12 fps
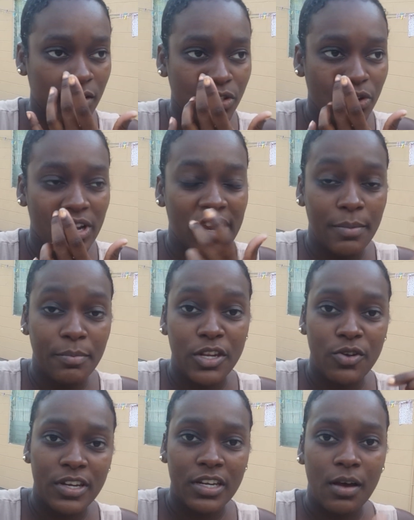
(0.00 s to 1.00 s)
So let me
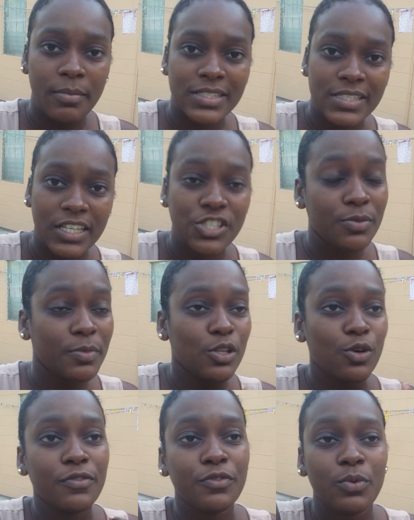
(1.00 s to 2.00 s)
know in the comment section
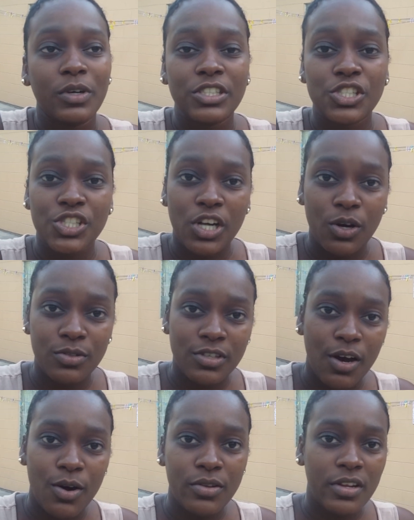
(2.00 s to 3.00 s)
below if you want a shout
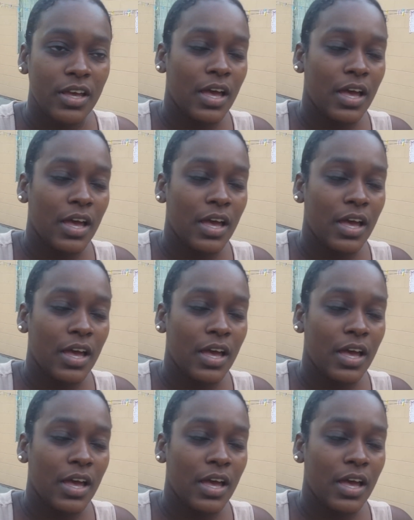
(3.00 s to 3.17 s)
out,